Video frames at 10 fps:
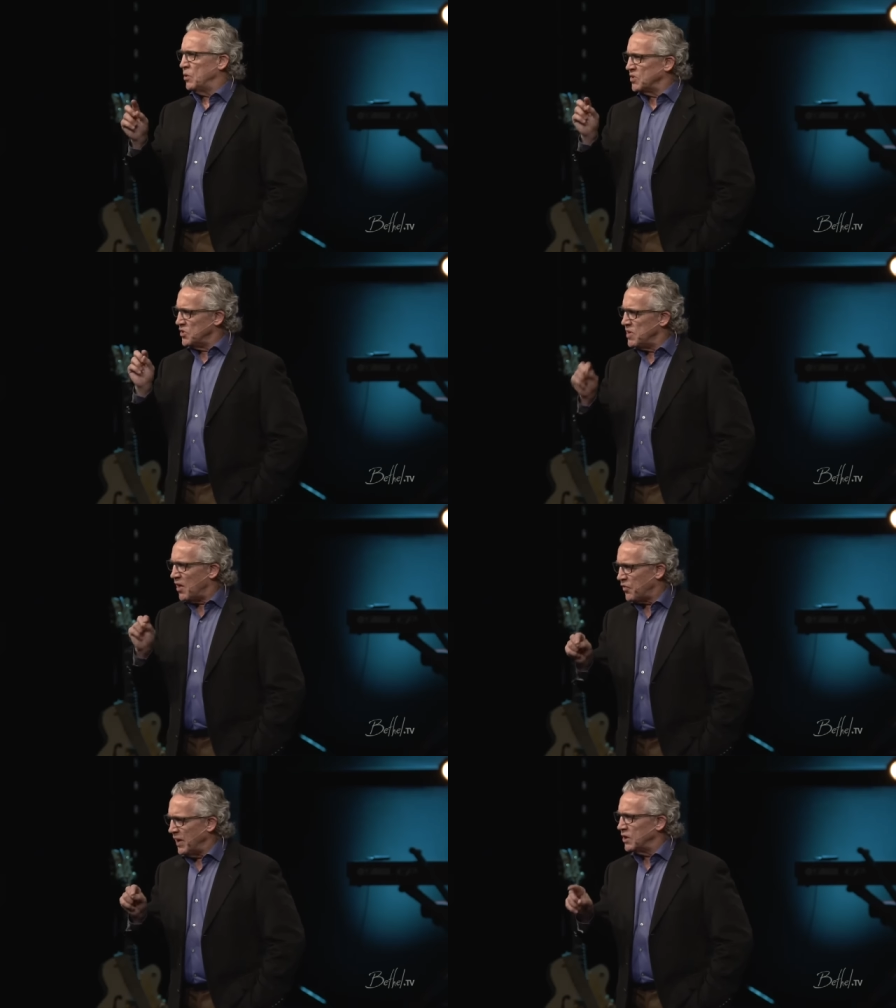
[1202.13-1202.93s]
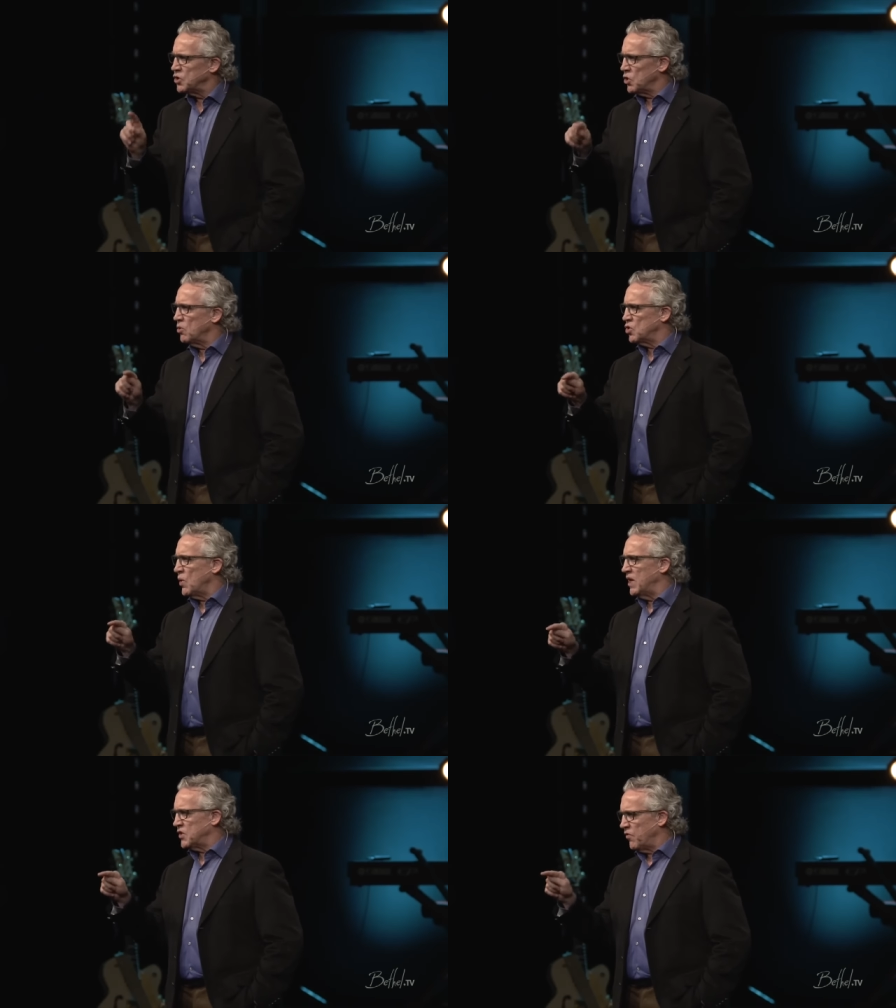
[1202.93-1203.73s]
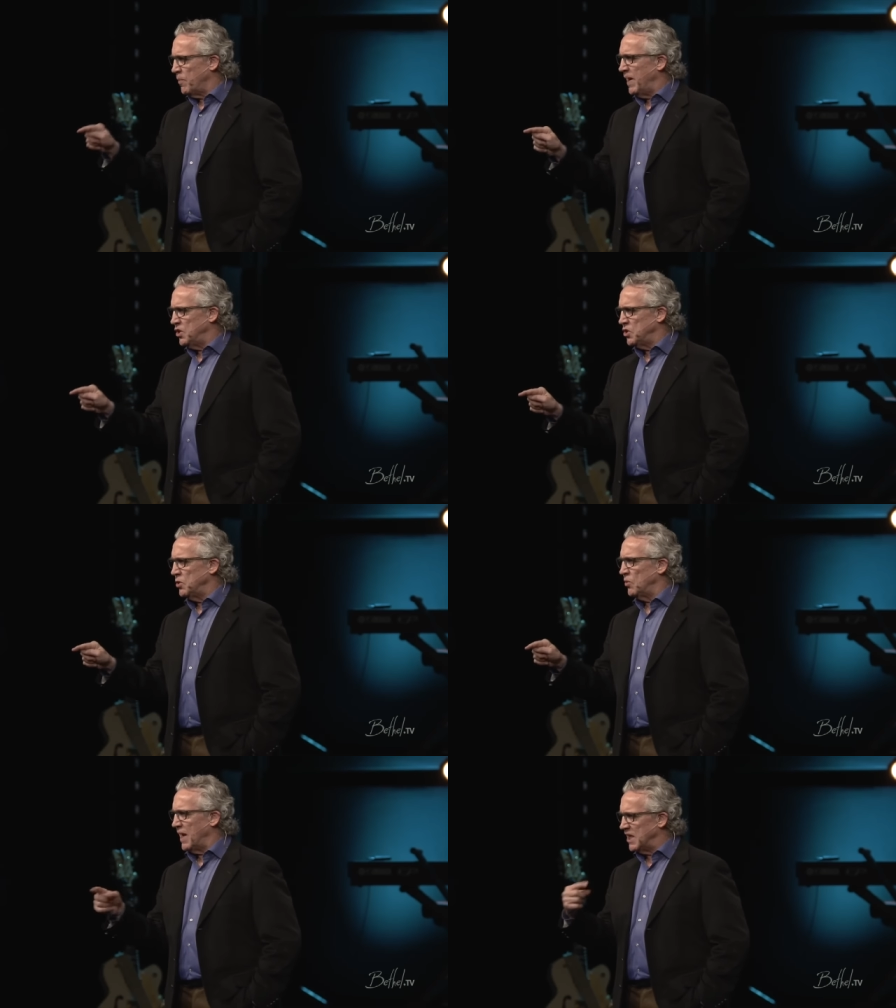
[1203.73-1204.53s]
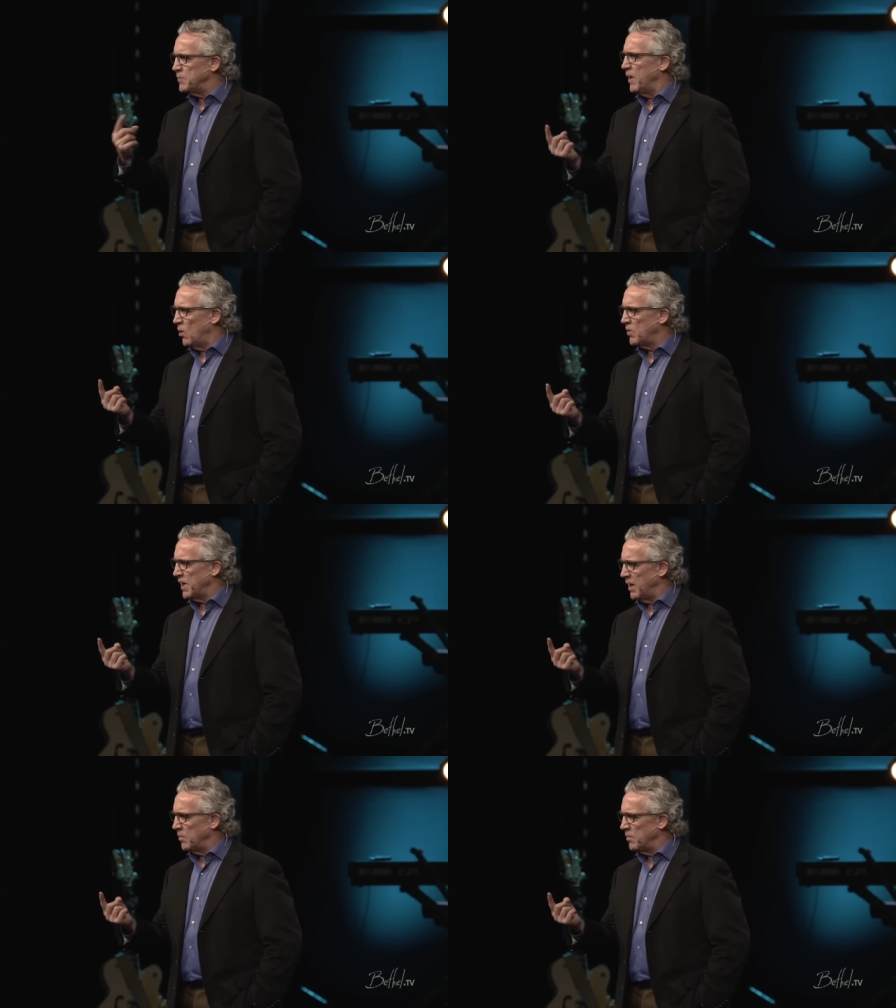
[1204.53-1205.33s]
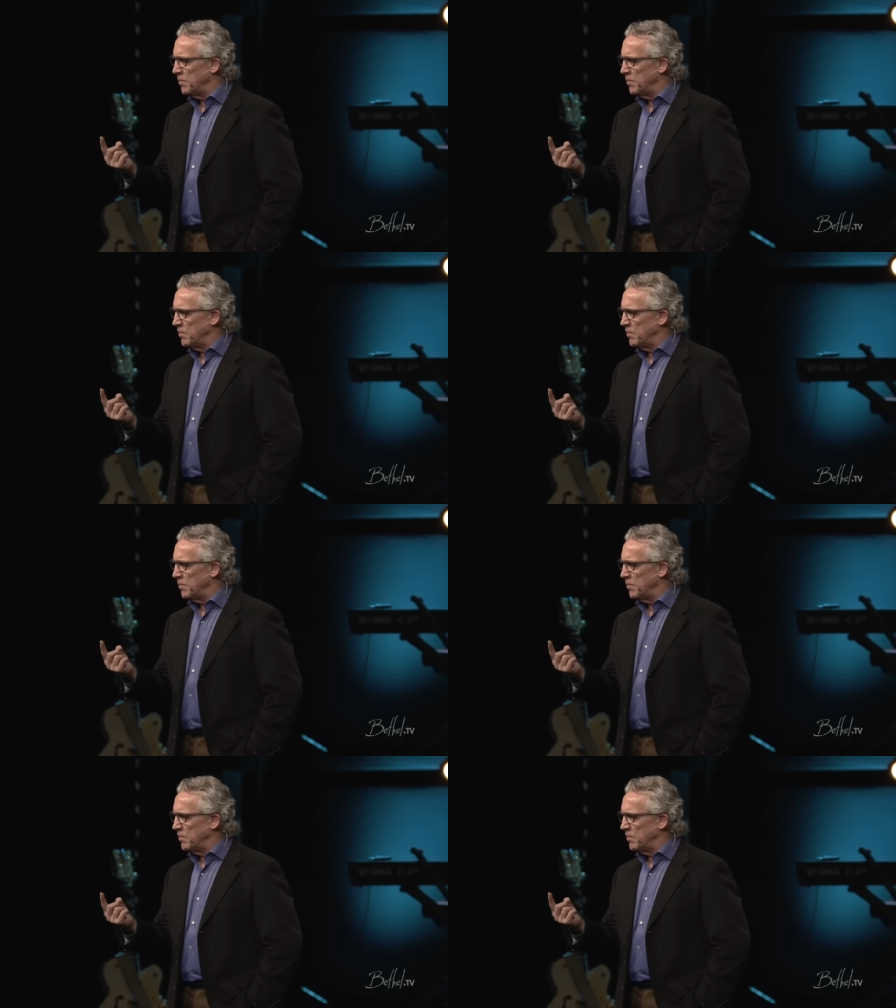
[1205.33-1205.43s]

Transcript: is nothing so transformational as beholding Him.